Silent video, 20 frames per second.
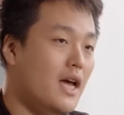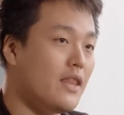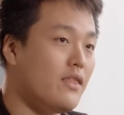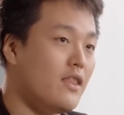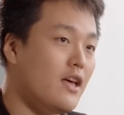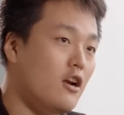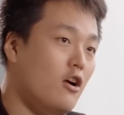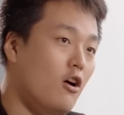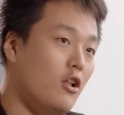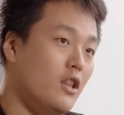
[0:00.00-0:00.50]

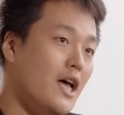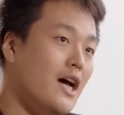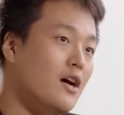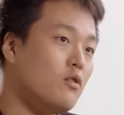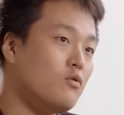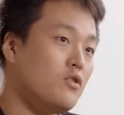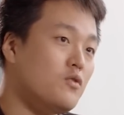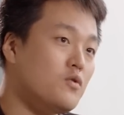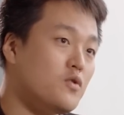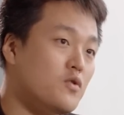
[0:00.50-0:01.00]
and then
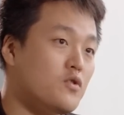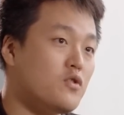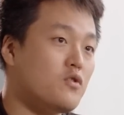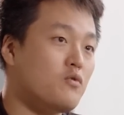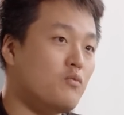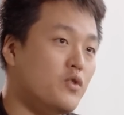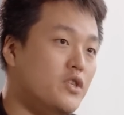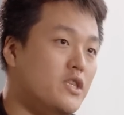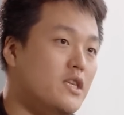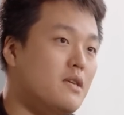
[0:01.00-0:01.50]
allow
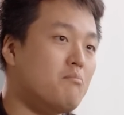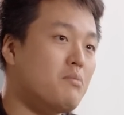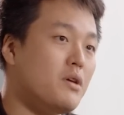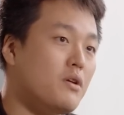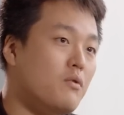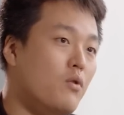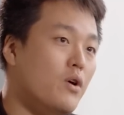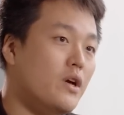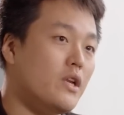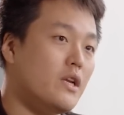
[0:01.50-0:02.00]
users to redeem
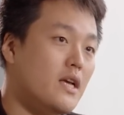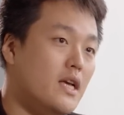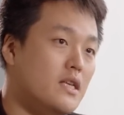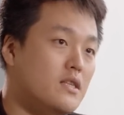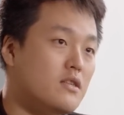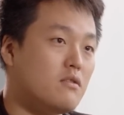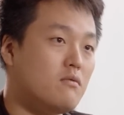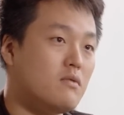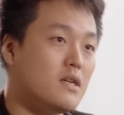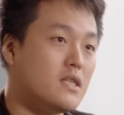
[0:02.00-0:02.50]
Bitcoin
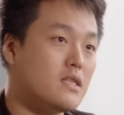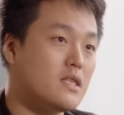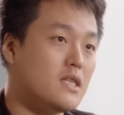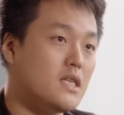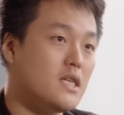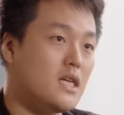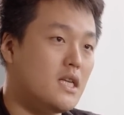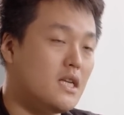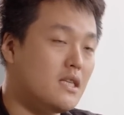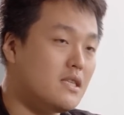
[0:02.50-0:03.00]
against
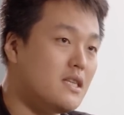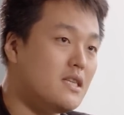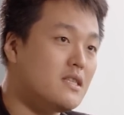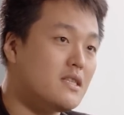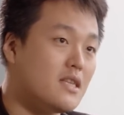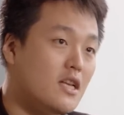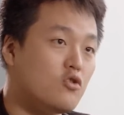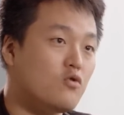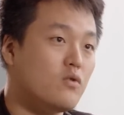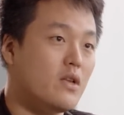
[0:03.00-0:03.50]
UST in a
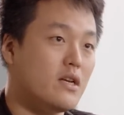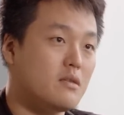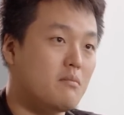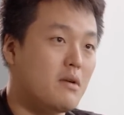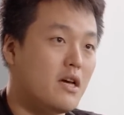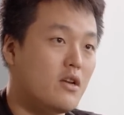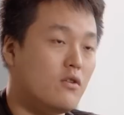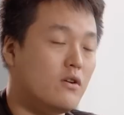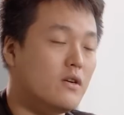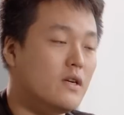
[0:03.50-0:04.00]

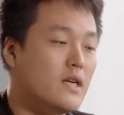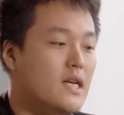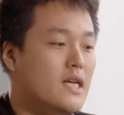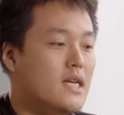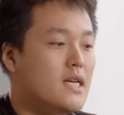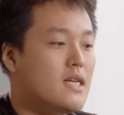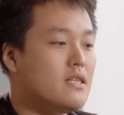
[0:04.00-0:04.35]
decentralized manner,